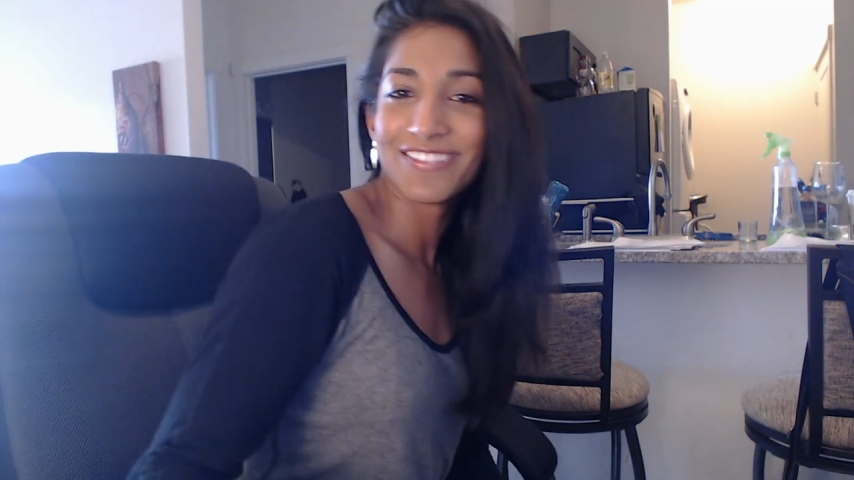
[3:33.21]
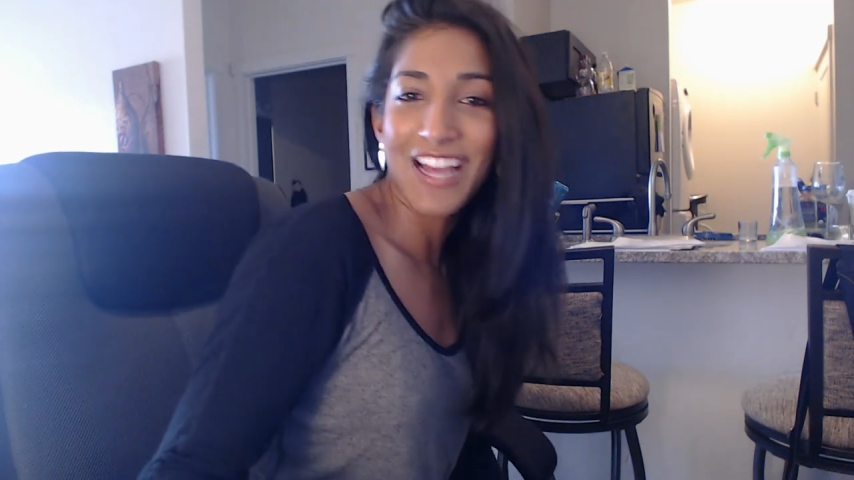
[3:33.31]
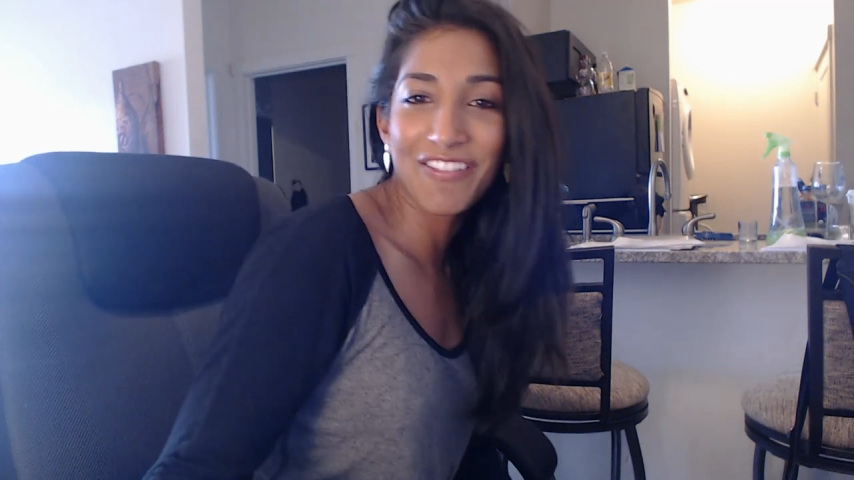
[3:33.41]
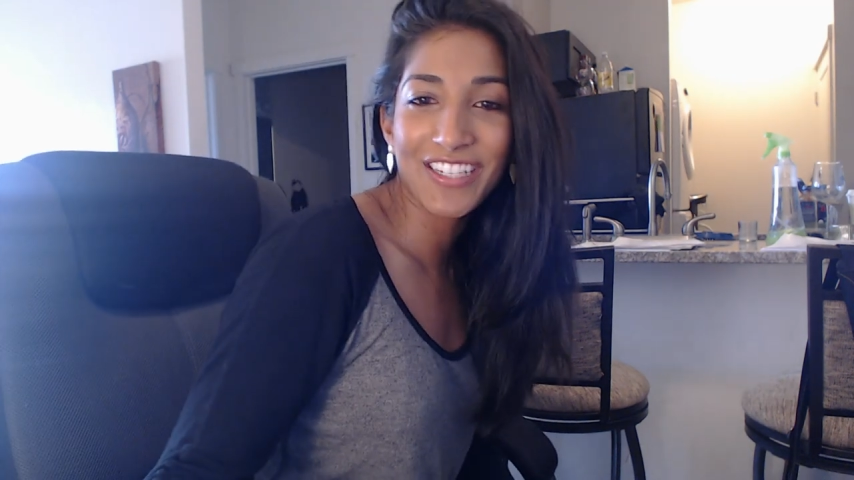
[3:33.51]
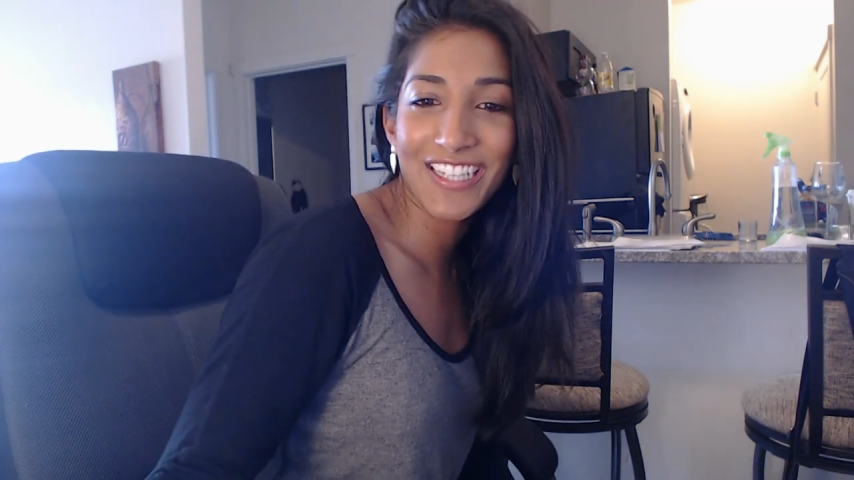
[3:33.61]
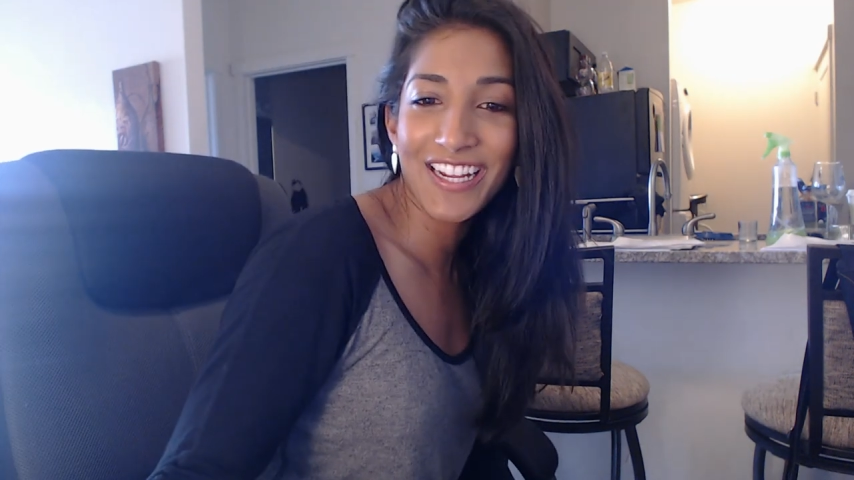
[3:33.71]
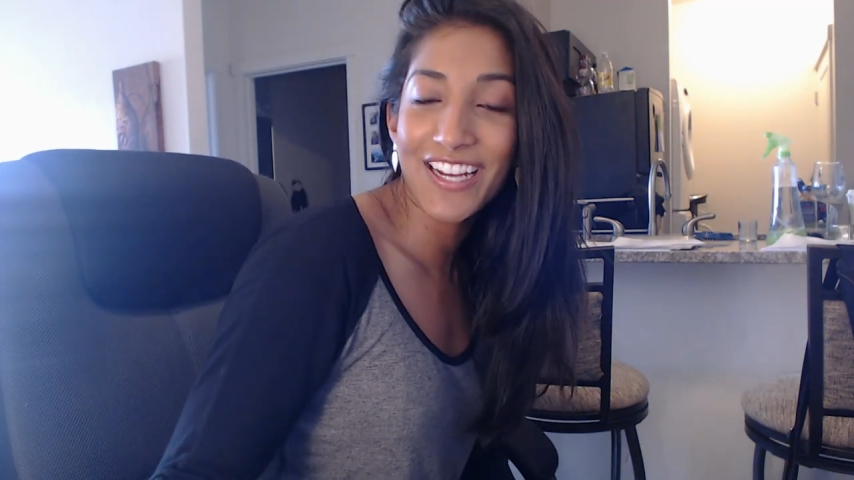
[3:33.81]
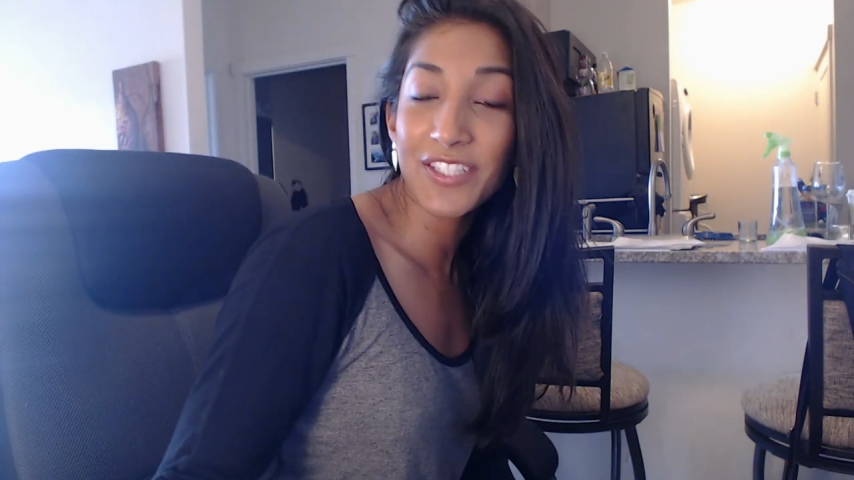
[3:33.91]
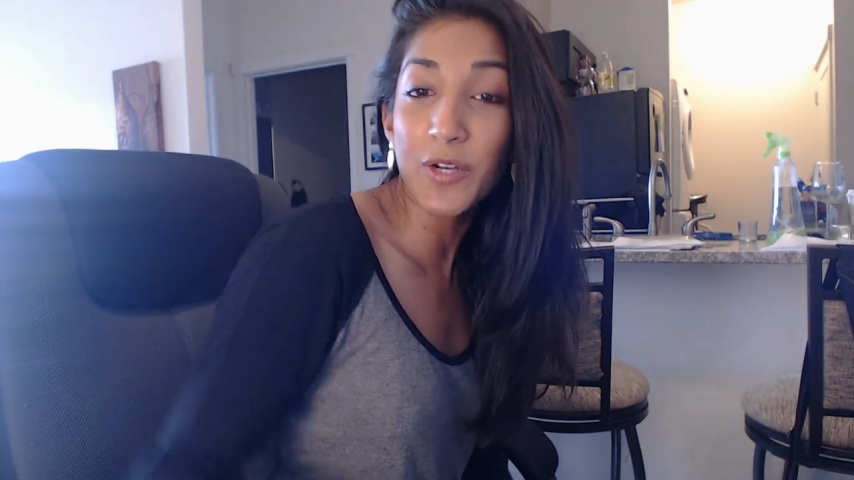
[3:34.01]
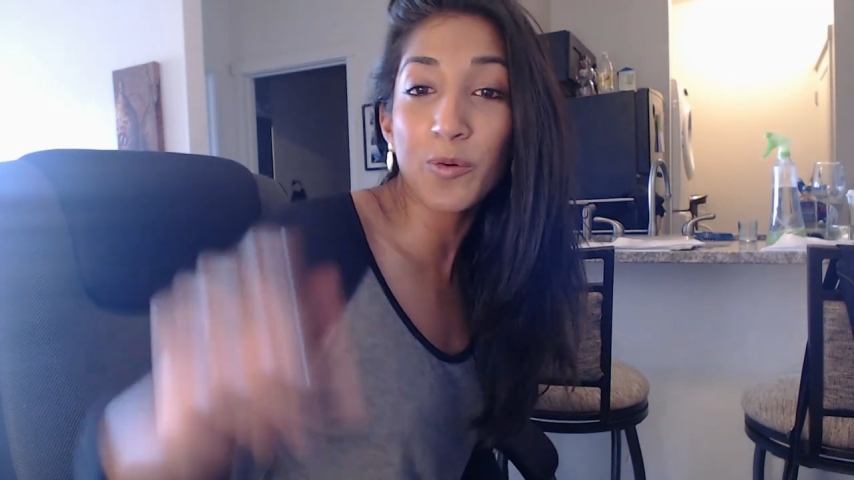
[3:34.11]
Have a good day,
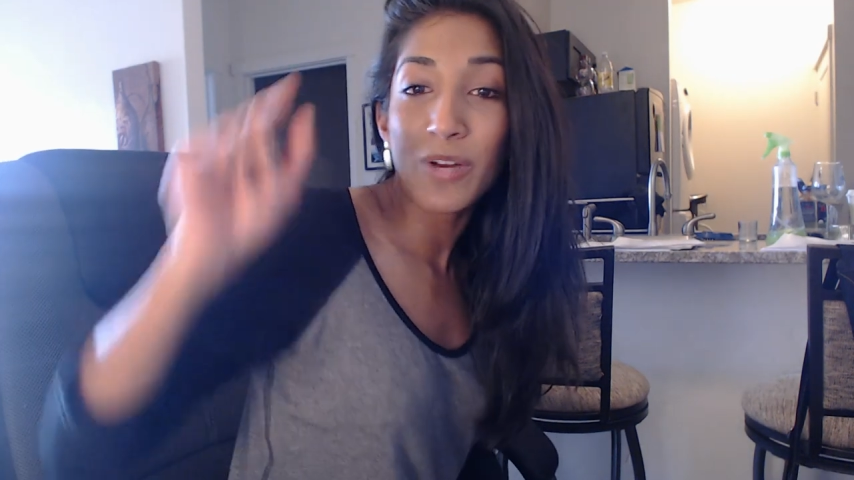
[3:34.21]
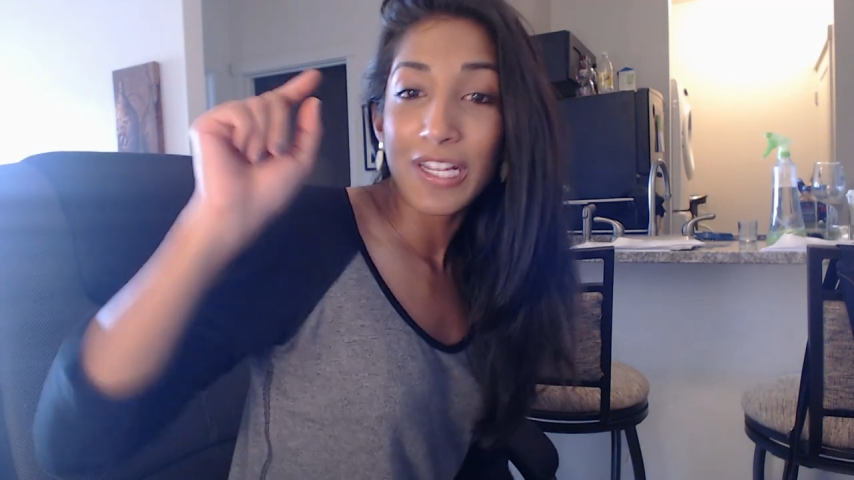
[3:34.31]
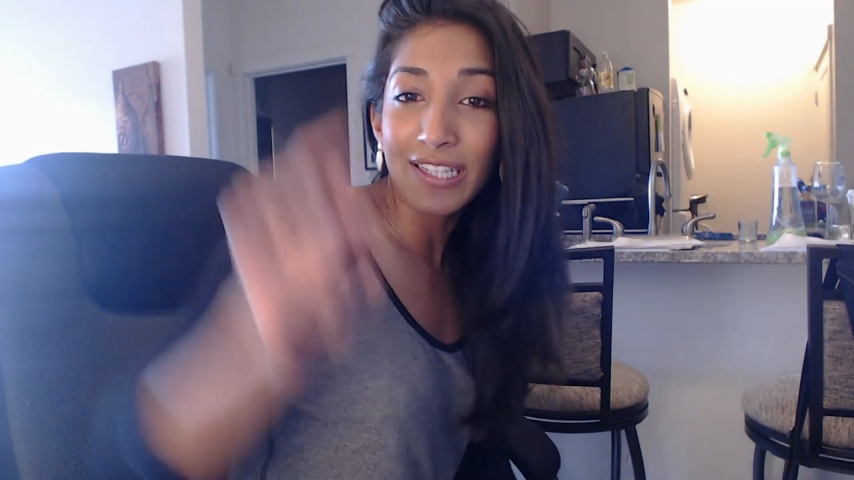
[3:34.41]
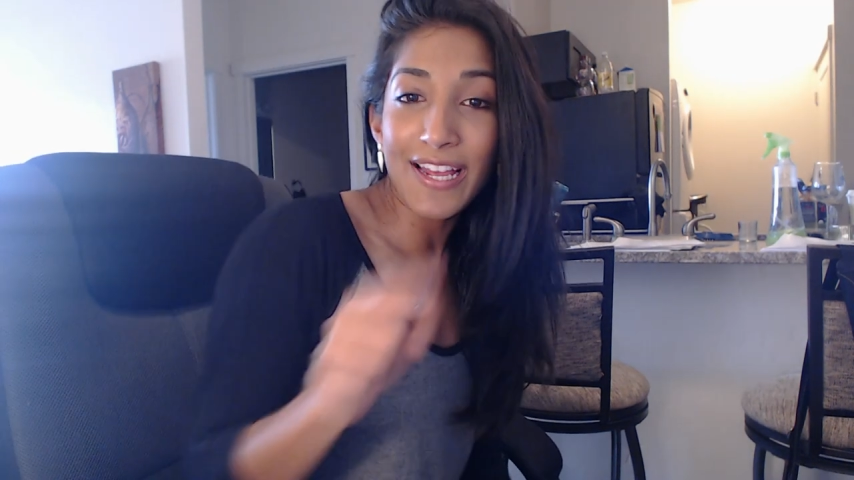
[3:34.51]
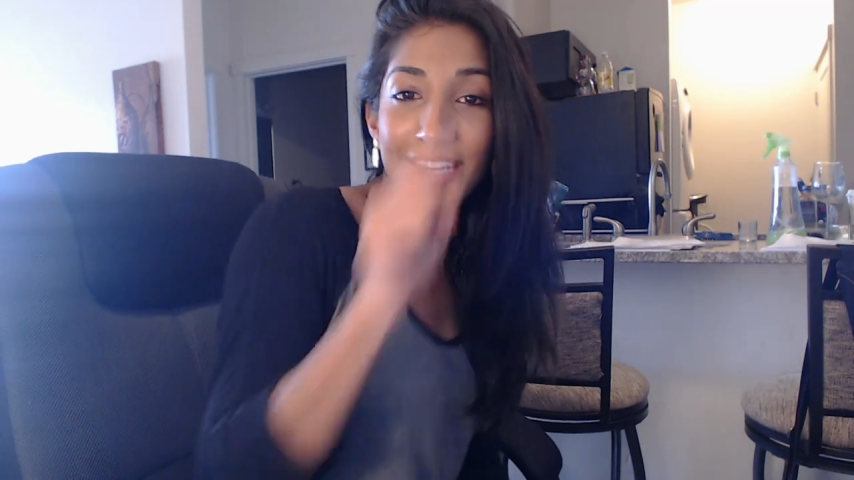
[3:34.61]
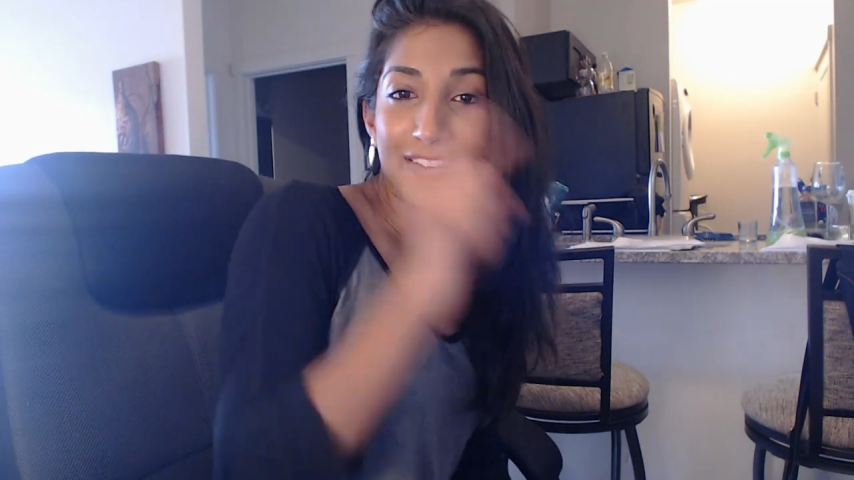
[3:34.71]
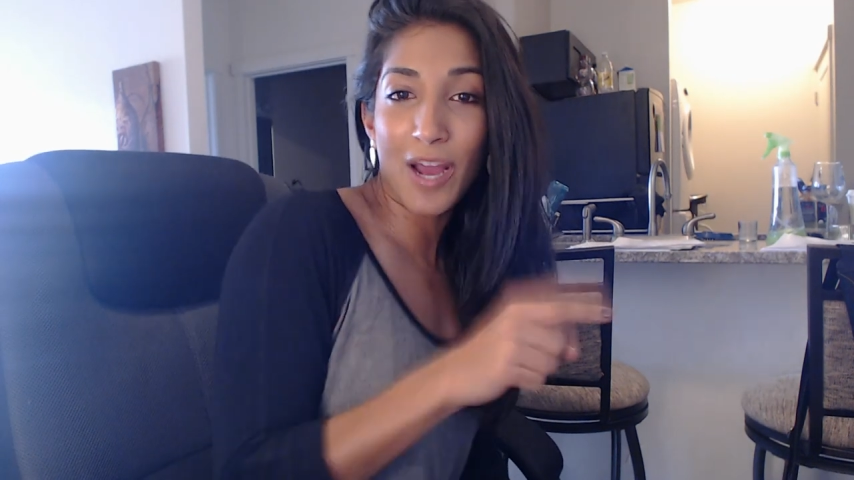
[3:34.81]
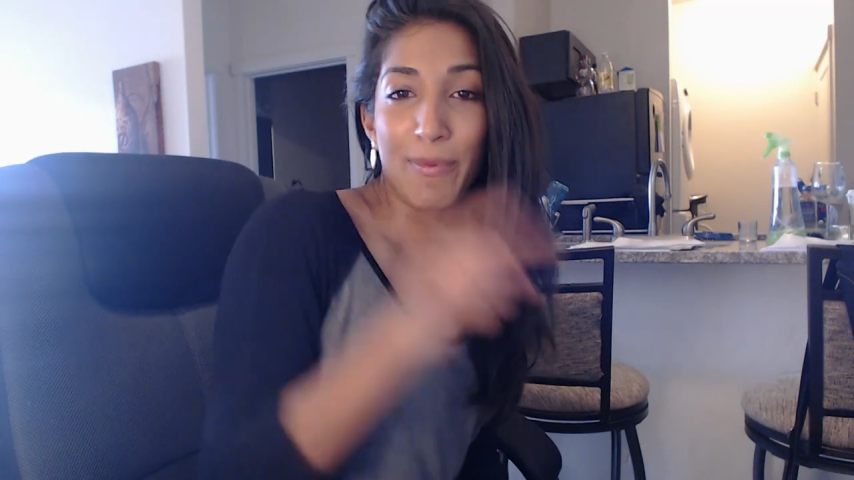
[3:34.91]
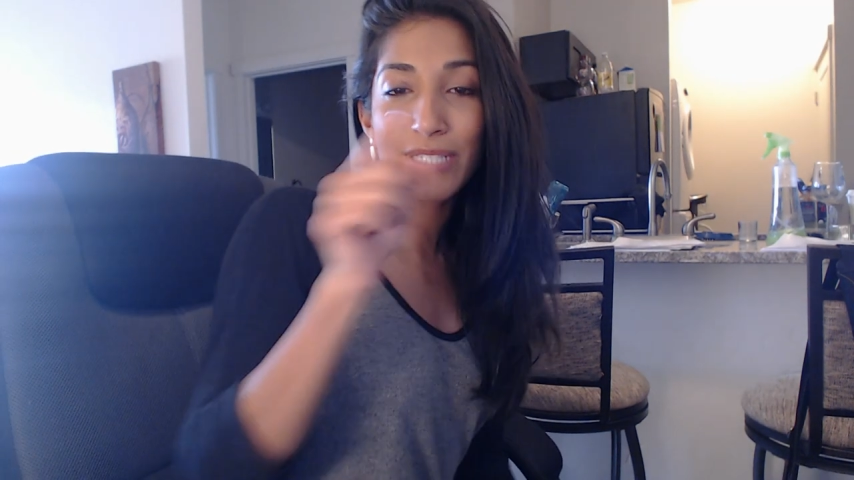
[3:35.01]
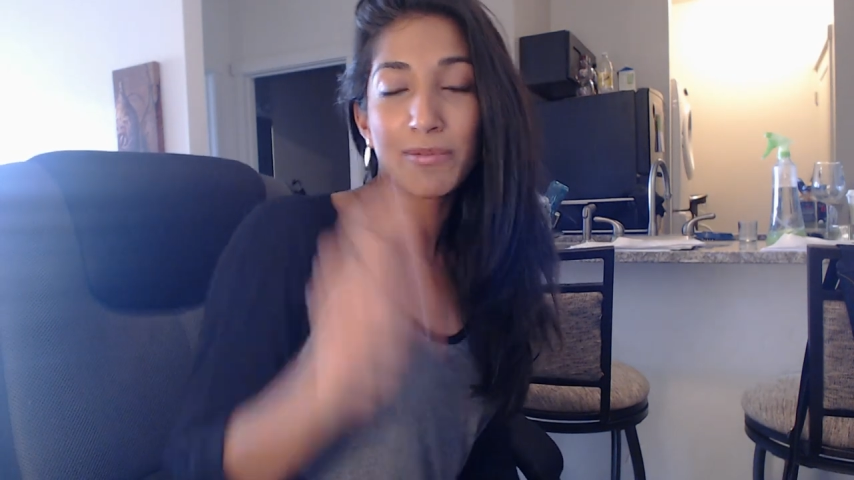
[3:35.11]
guys. Oh, like,
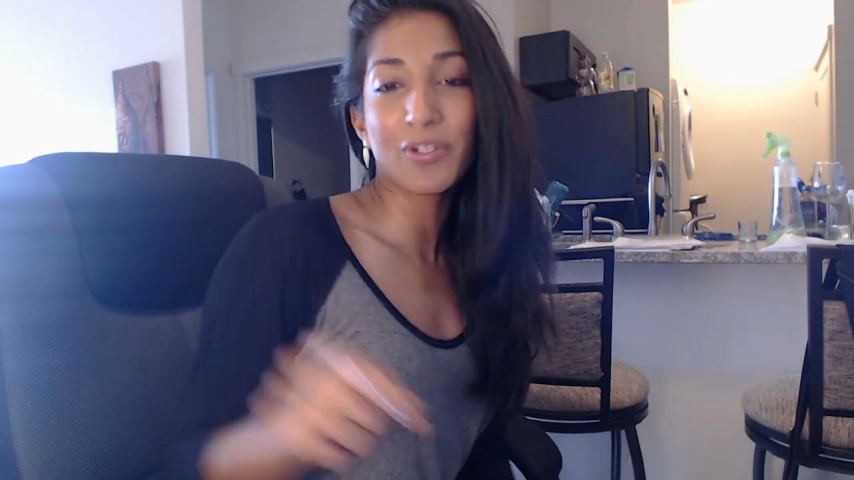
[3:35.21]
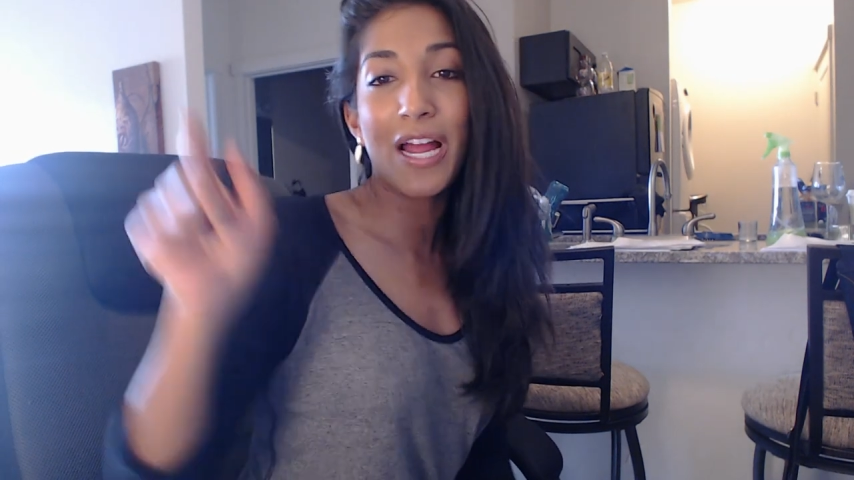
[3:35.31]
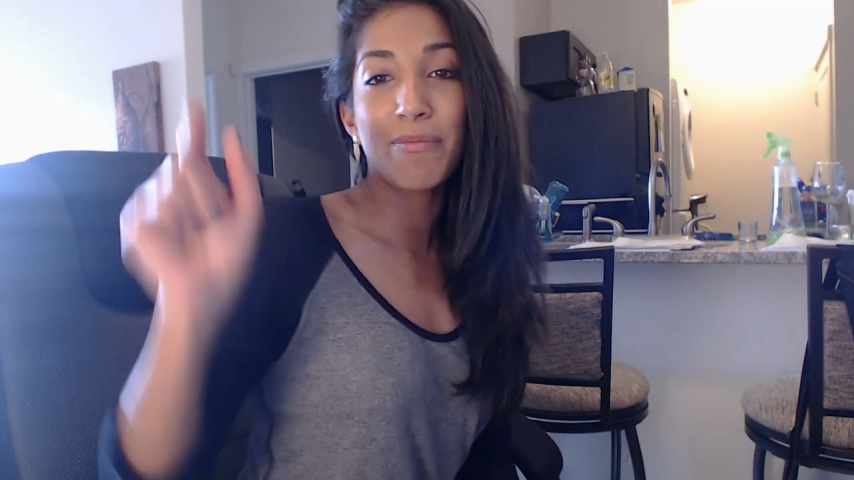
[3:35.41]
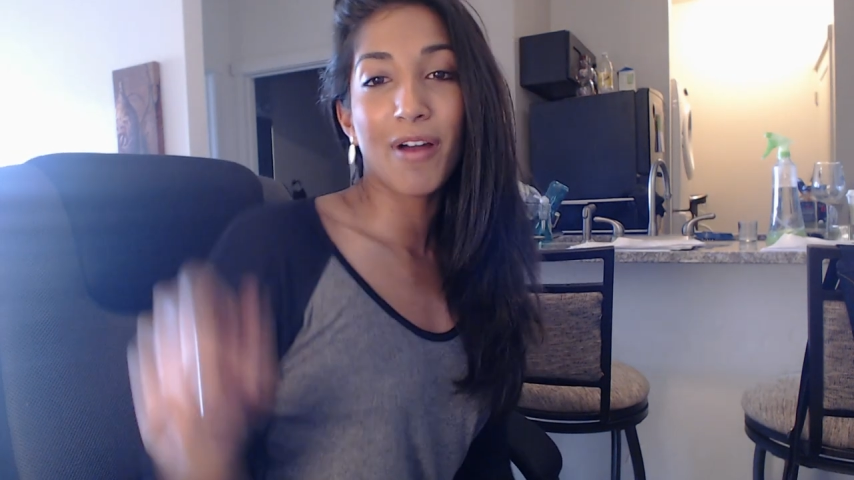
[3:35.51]
comment, subscribe,